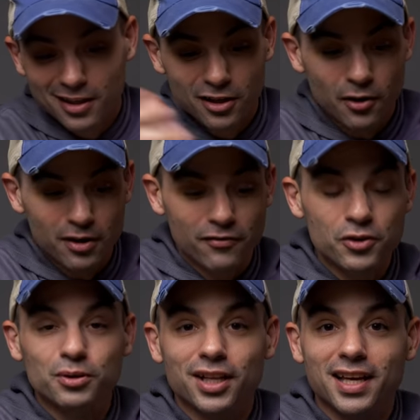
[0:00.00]
you know, if
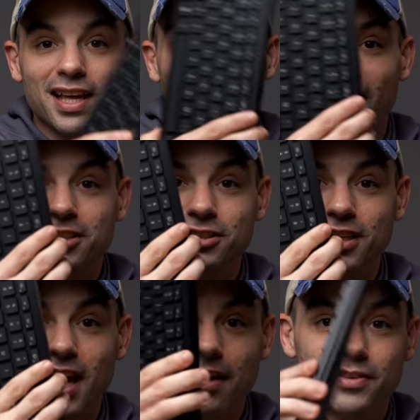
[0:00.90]
you like
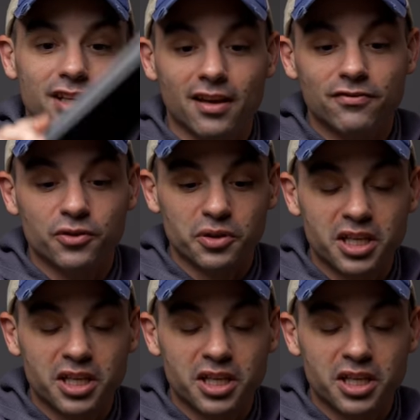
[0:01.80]
actually having a full